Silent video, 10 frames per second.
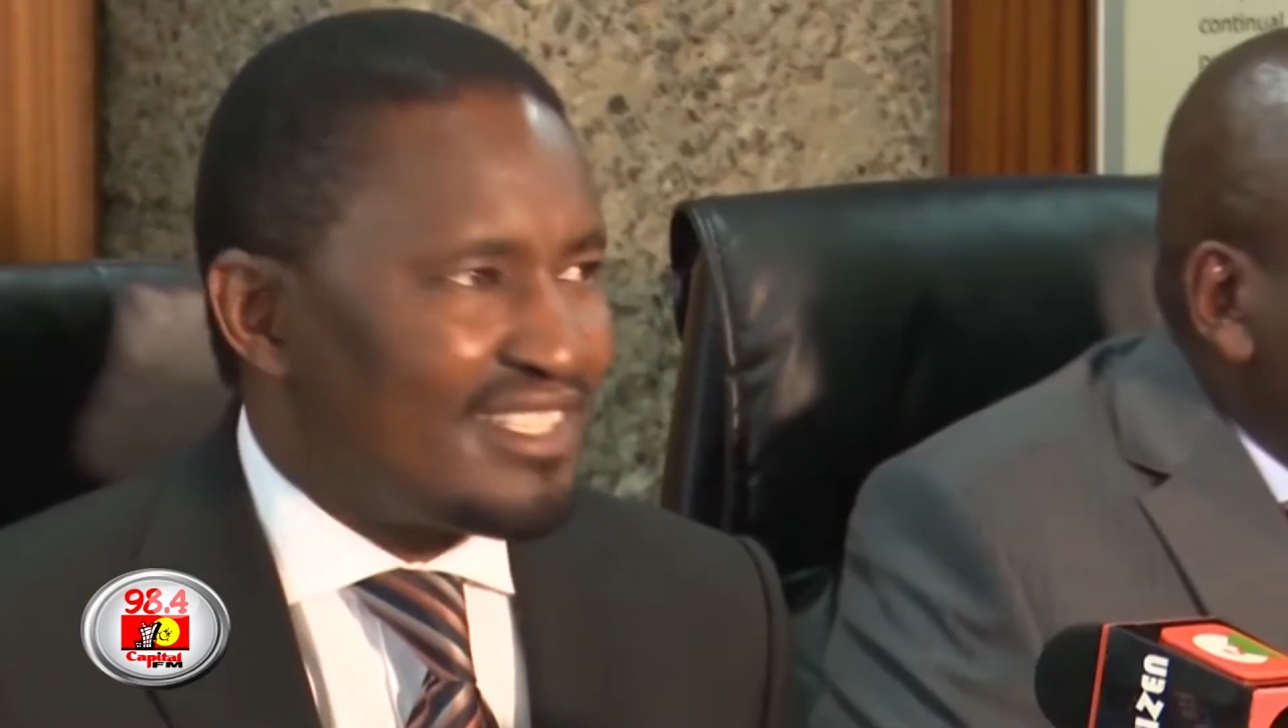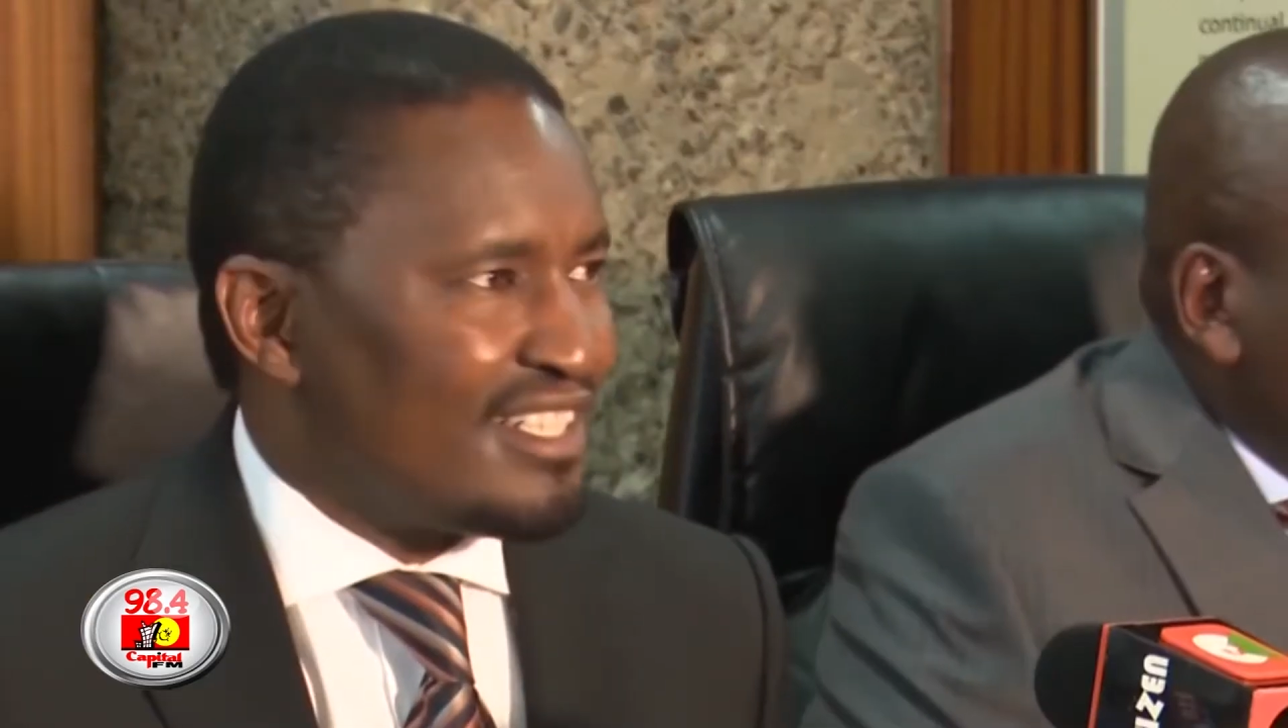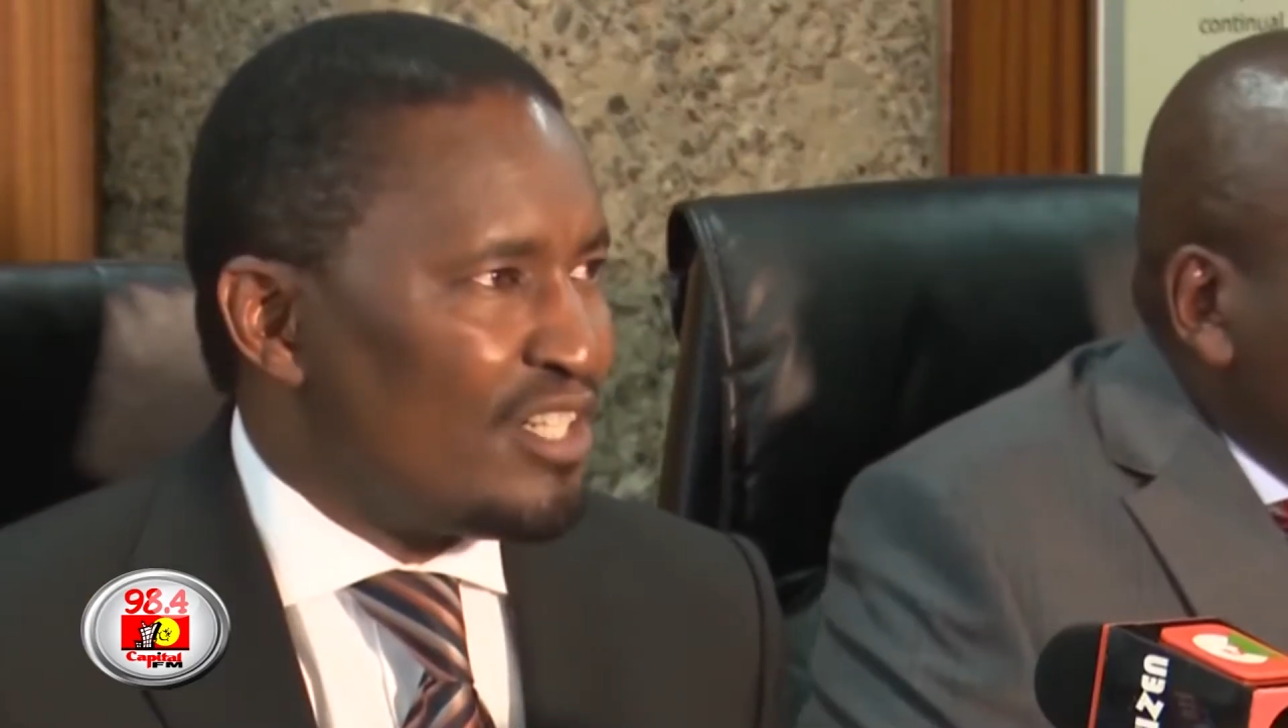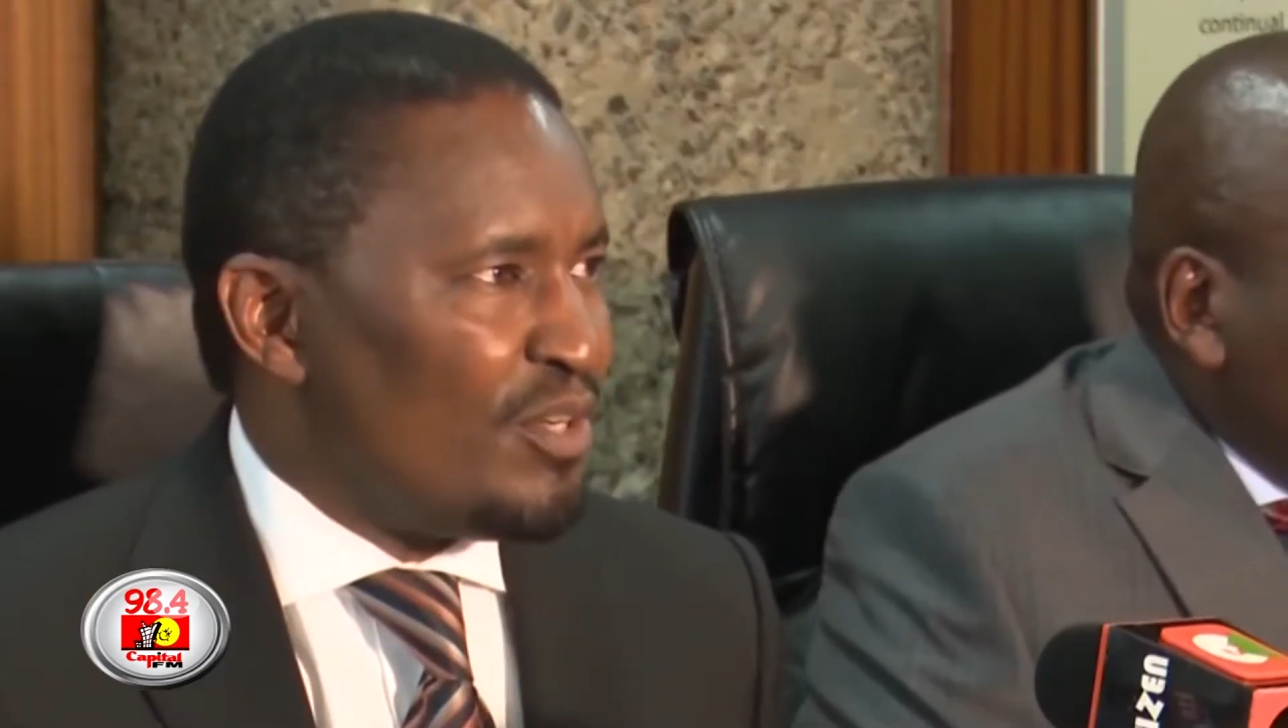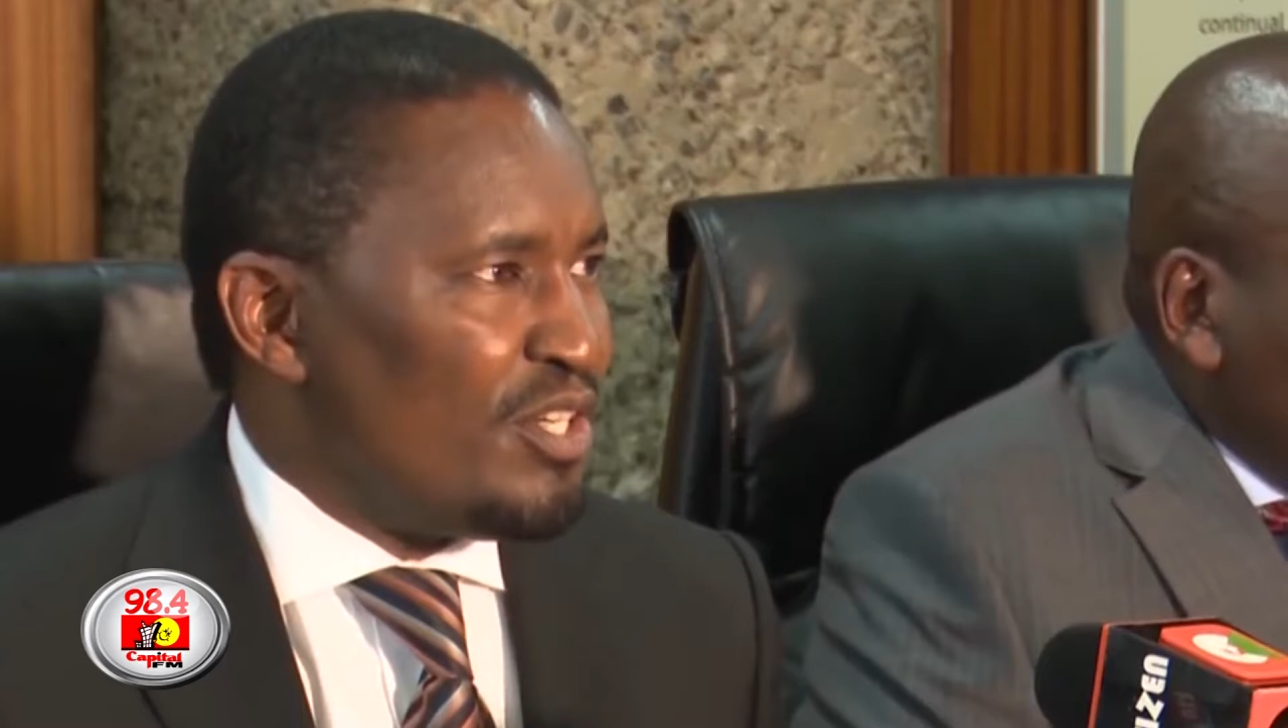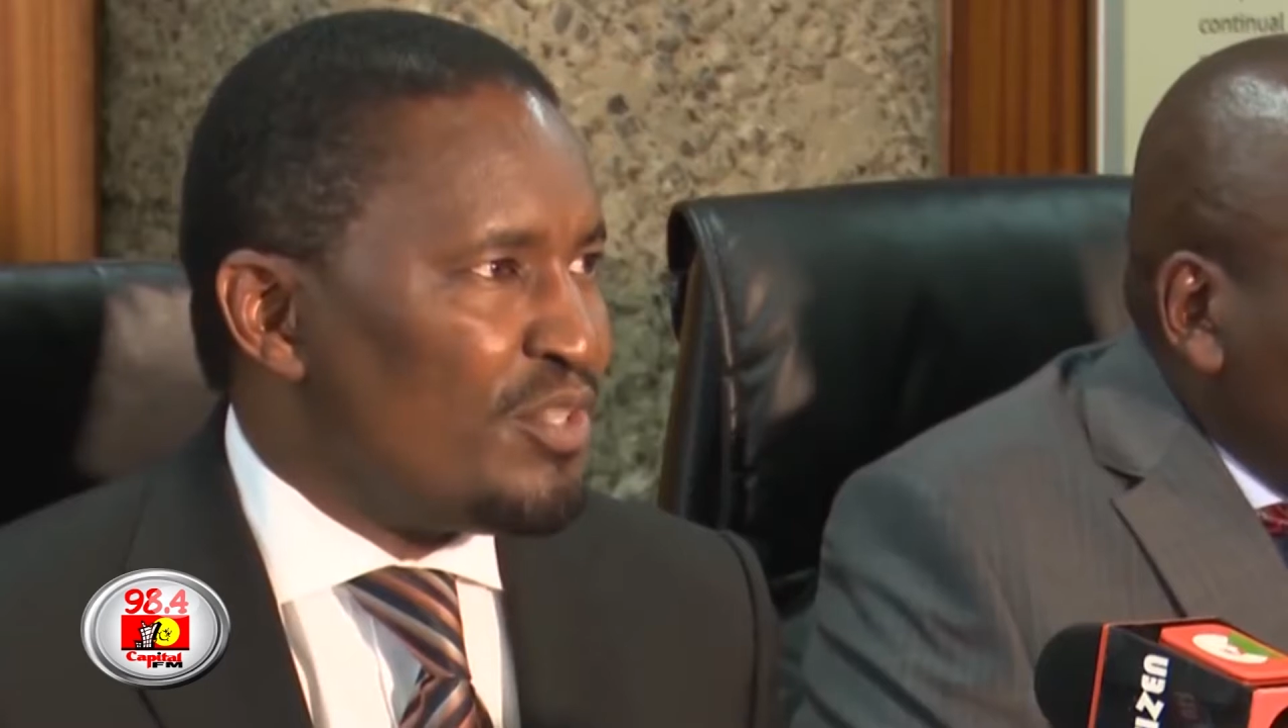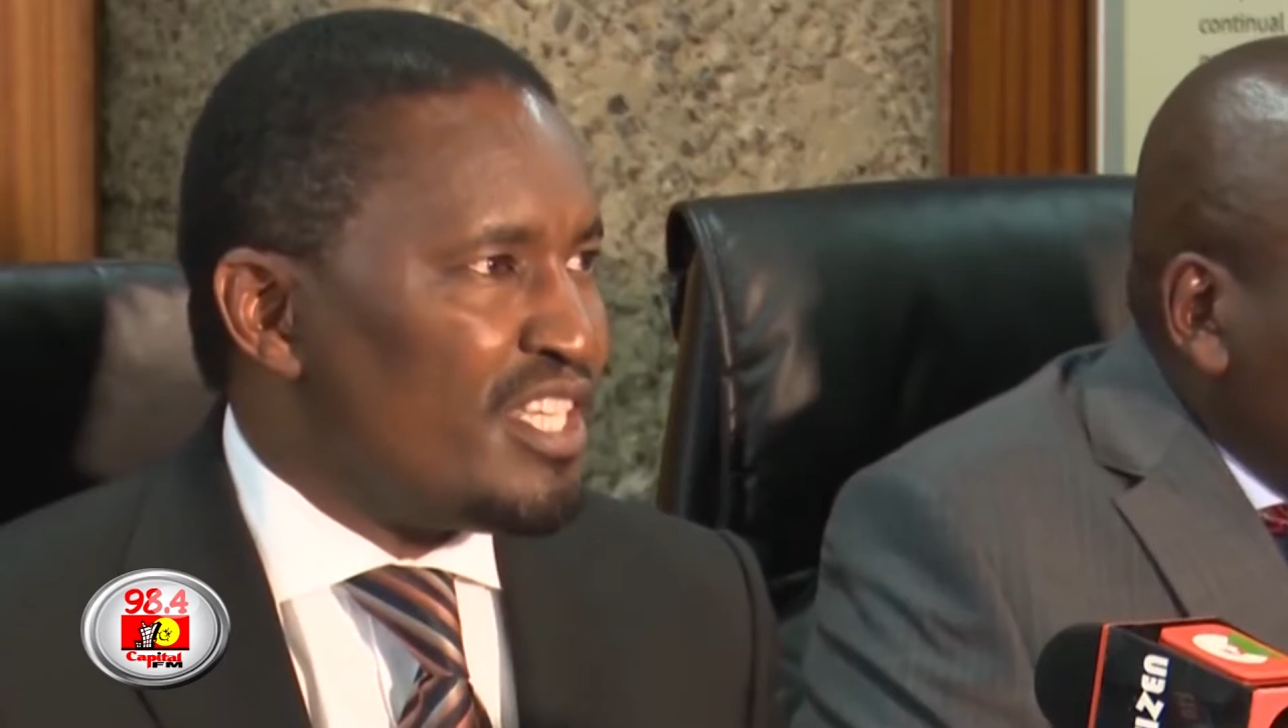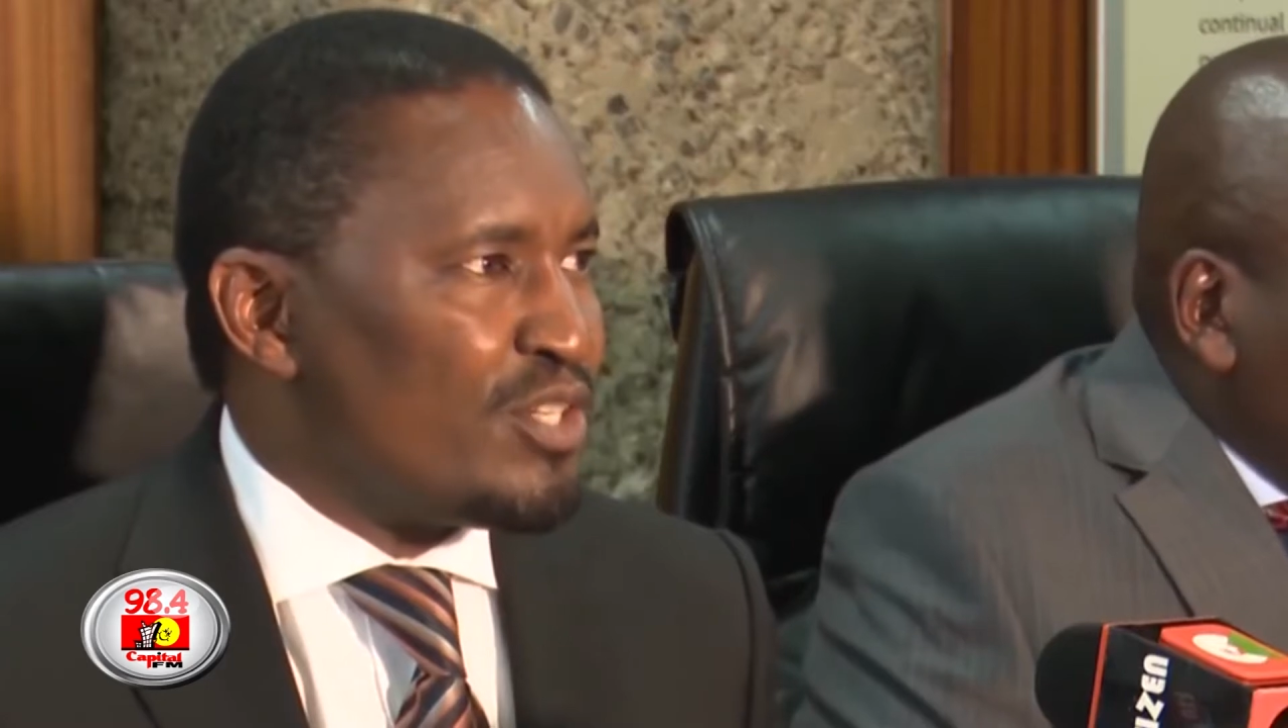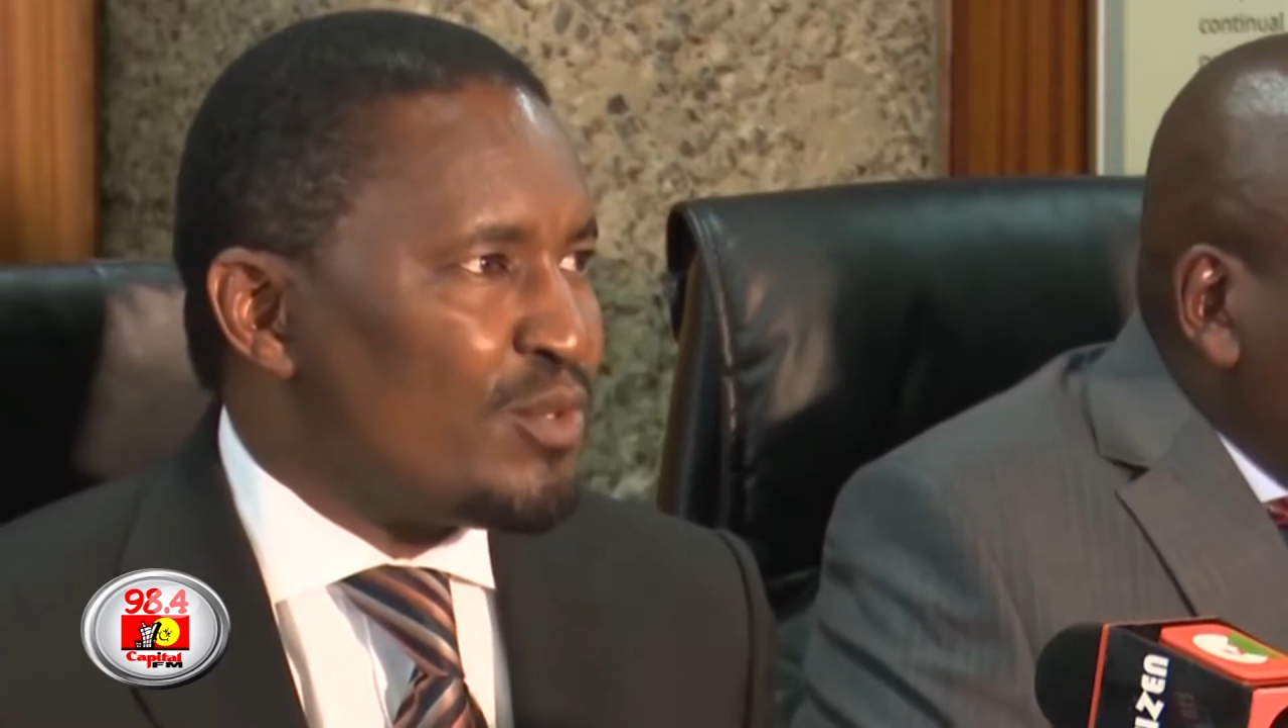with CS's